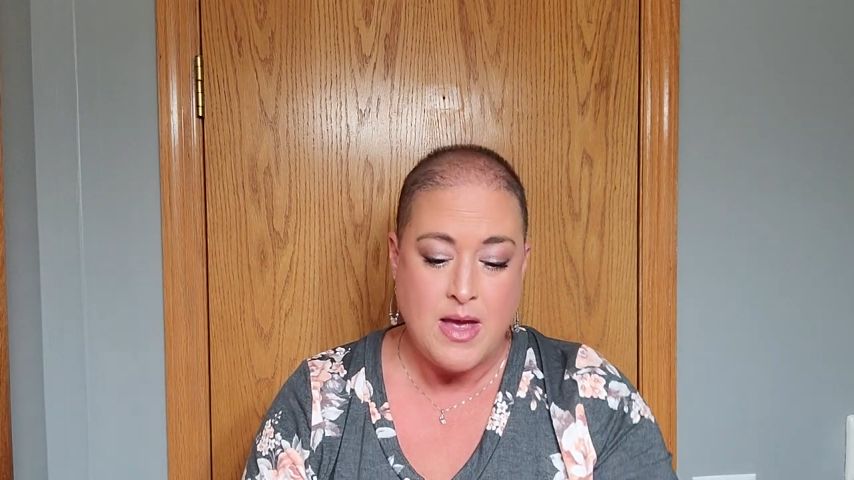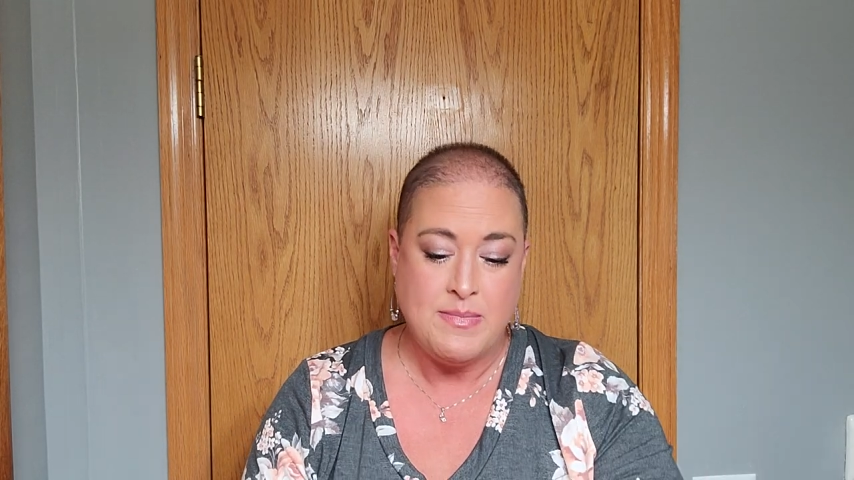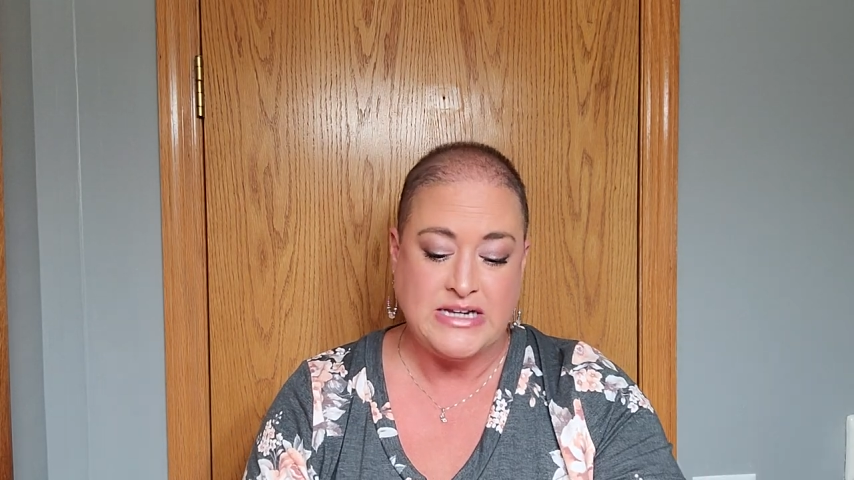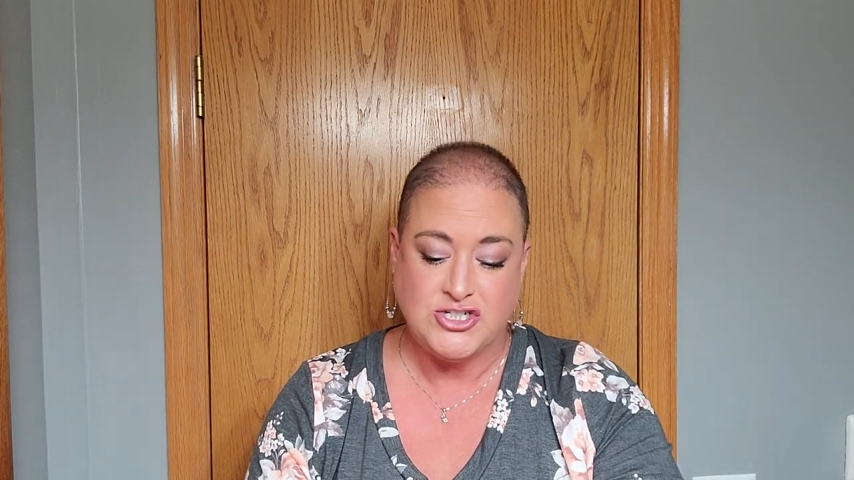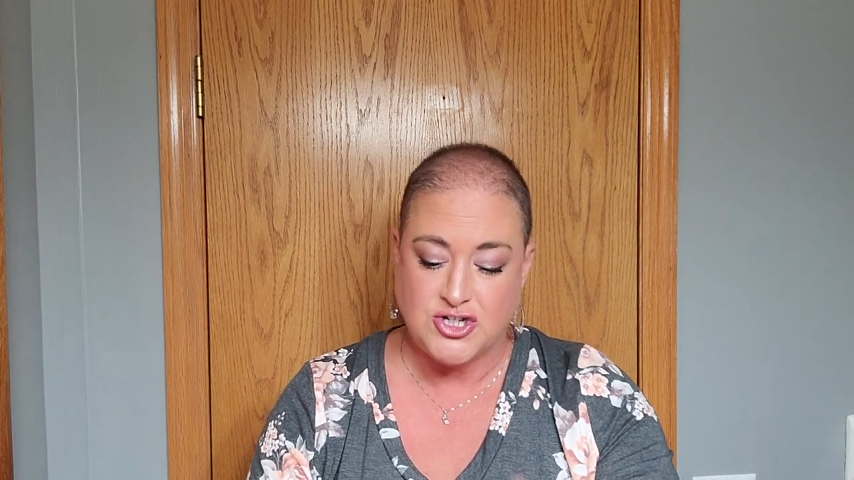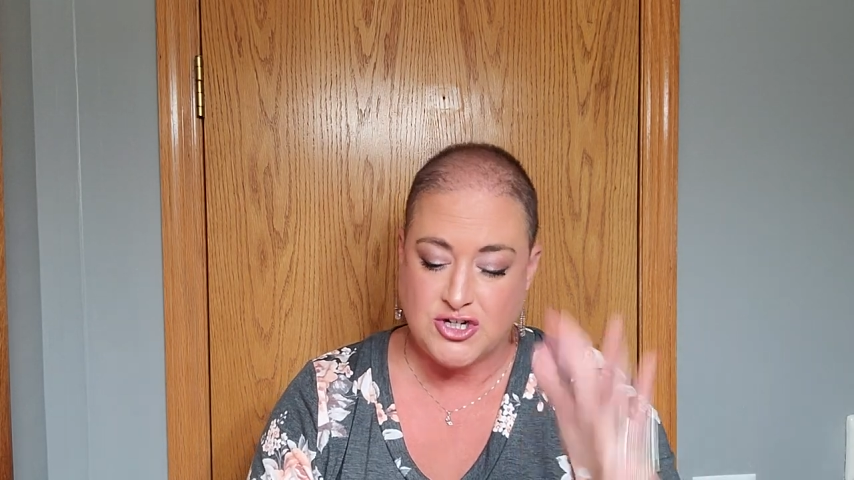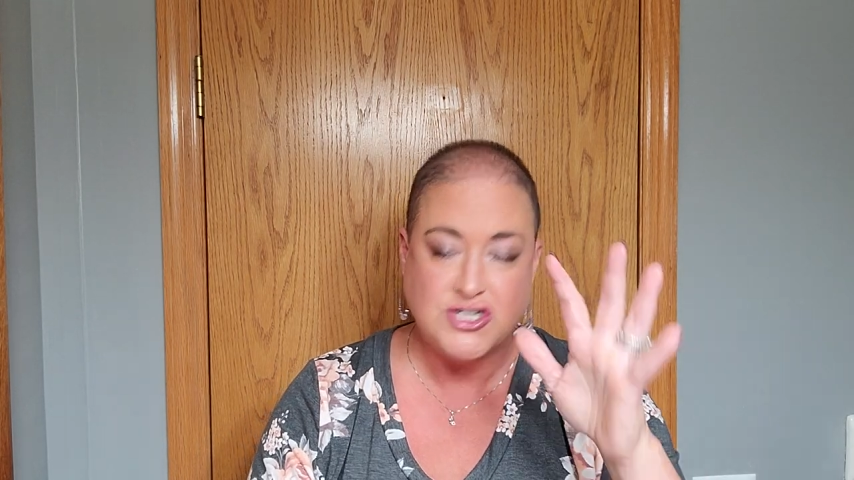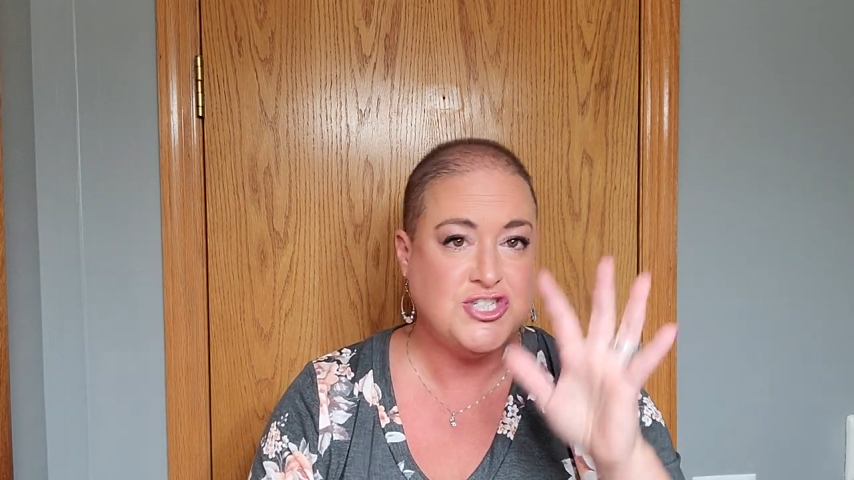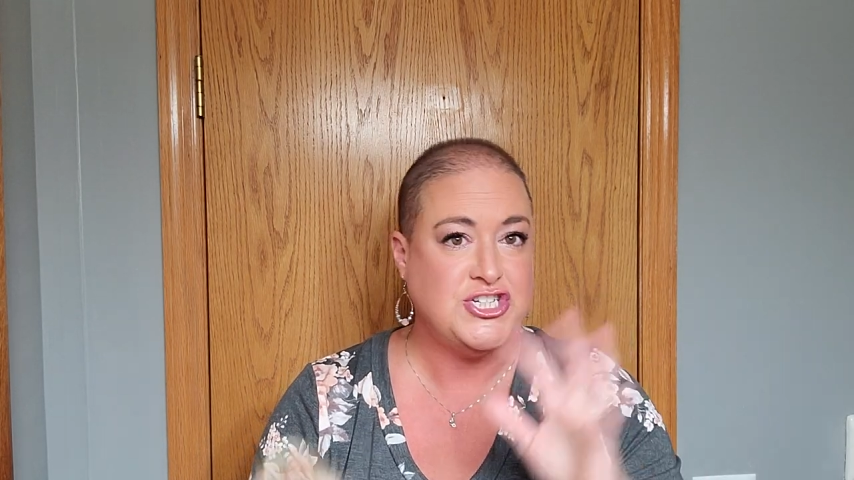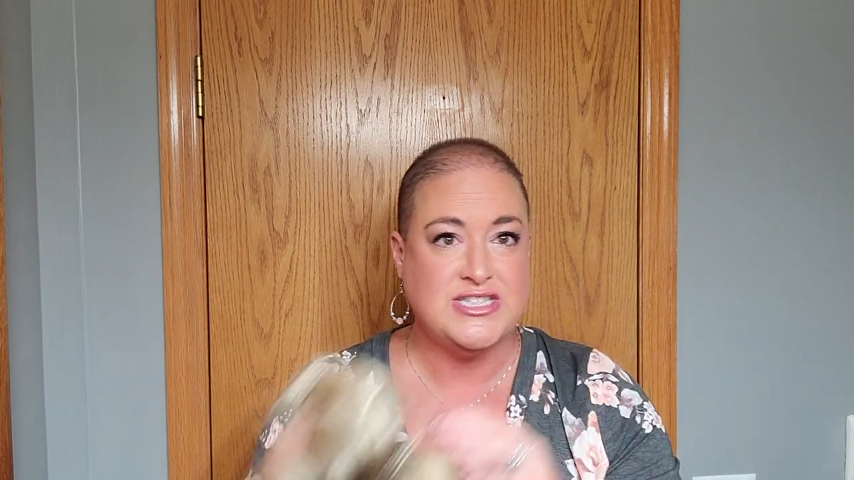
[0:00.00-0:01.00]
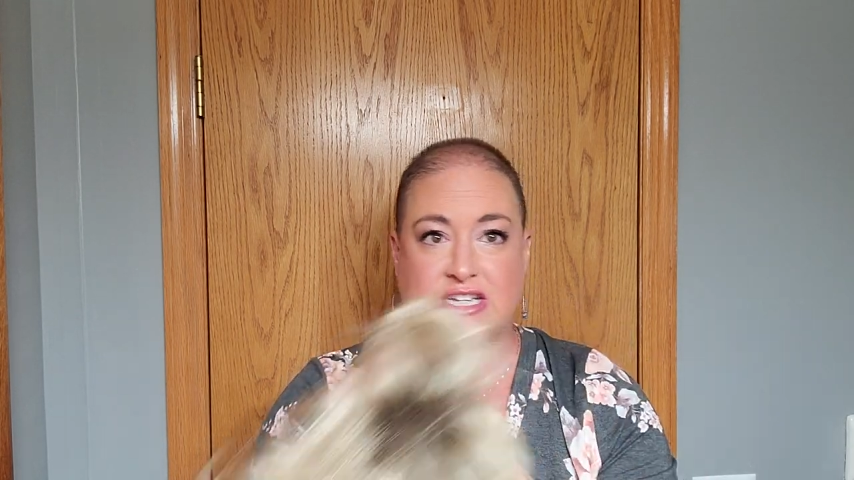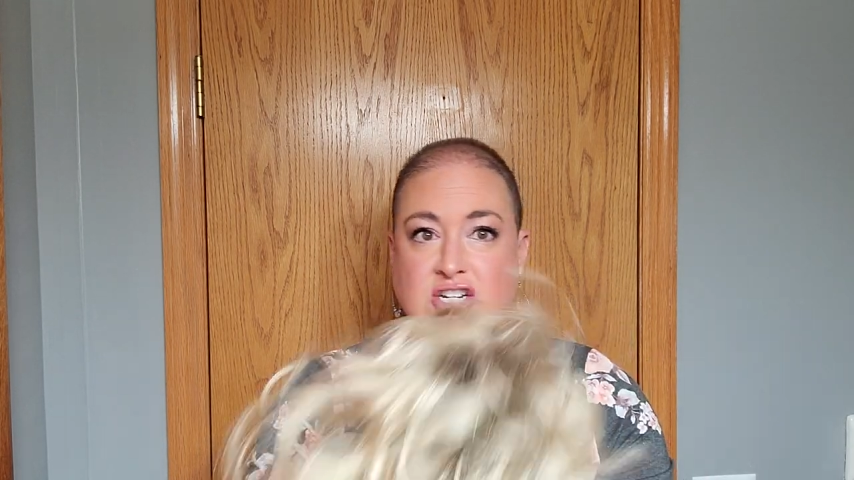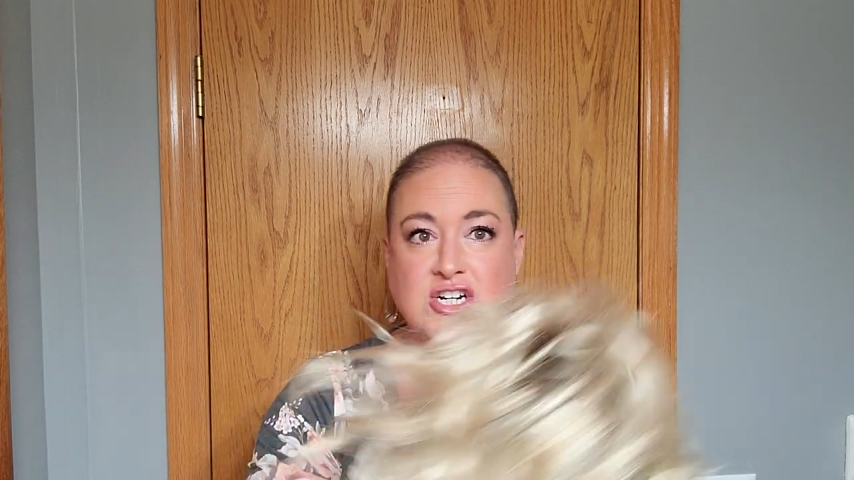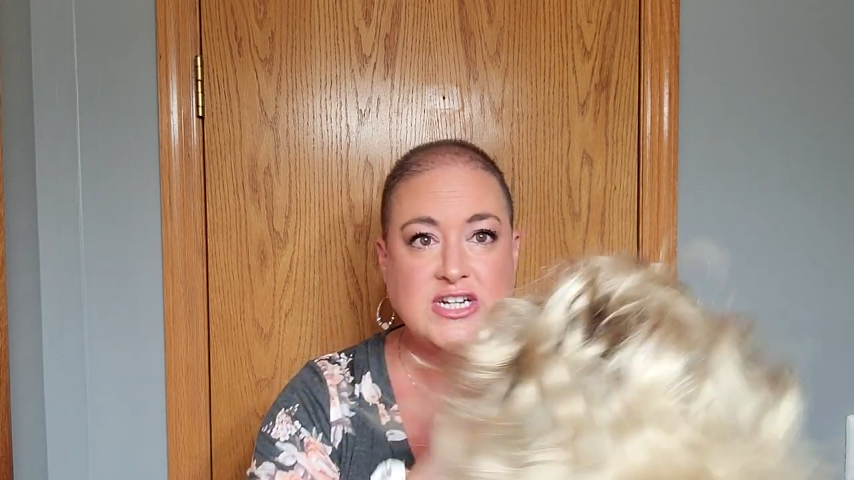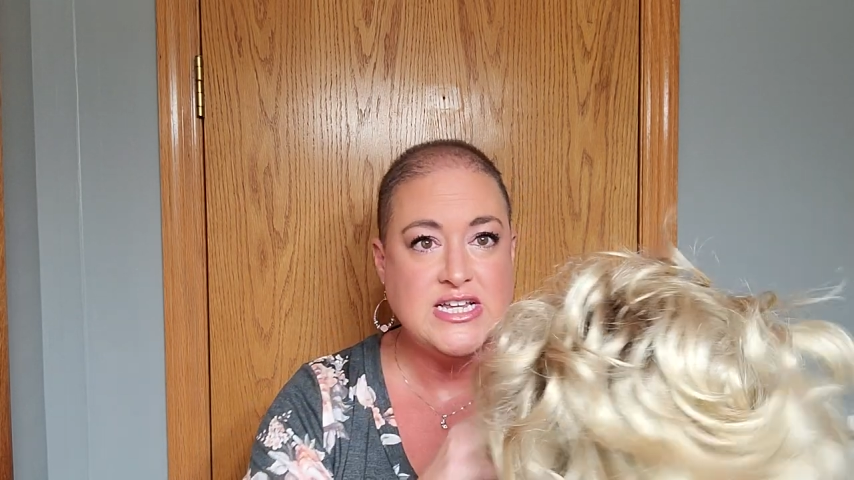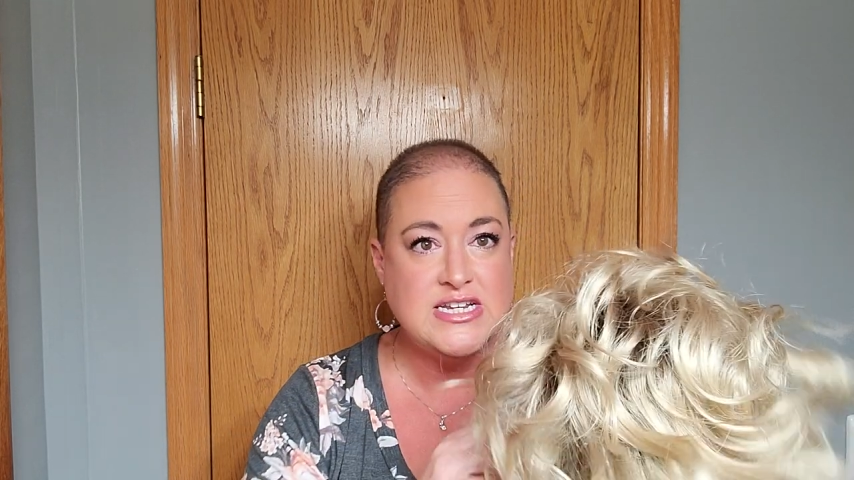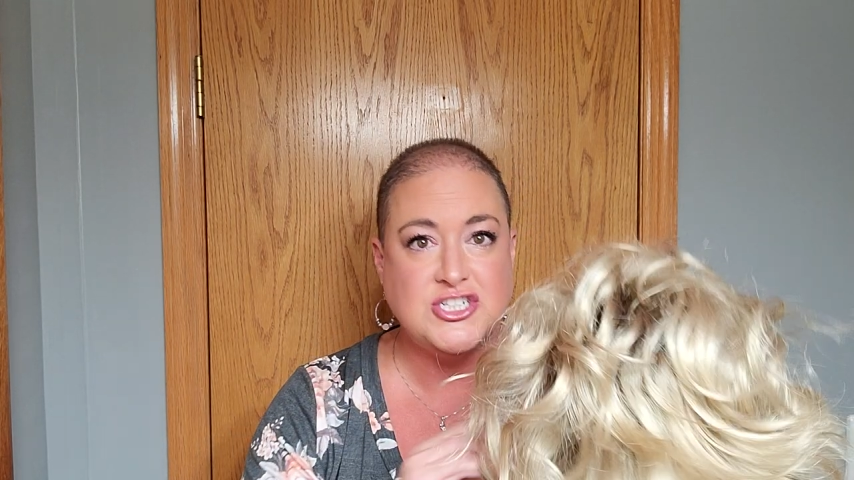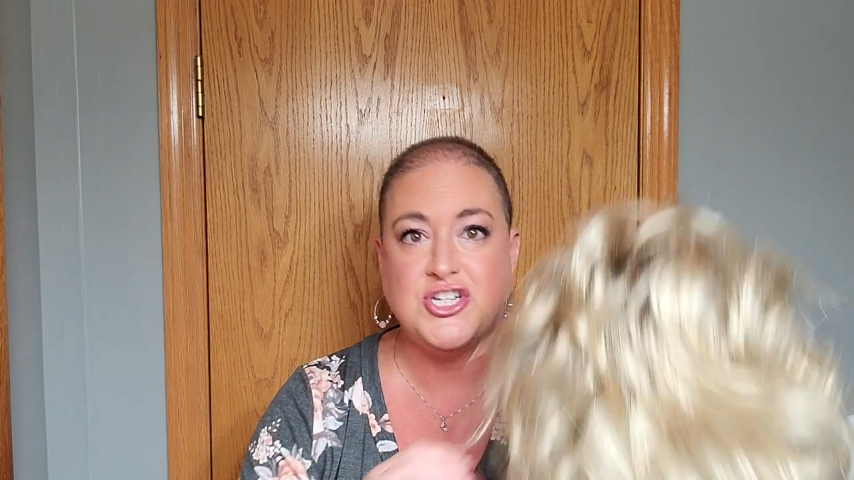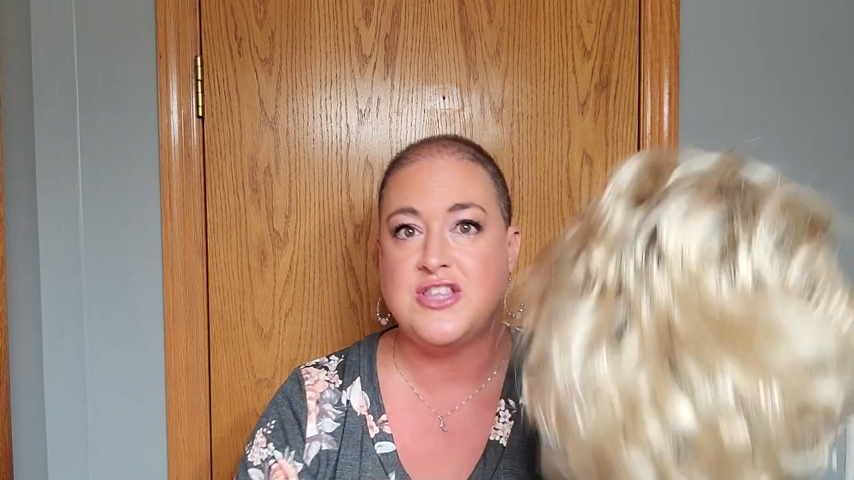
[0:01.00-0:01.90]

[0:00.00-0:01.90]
make sure she's in good condition.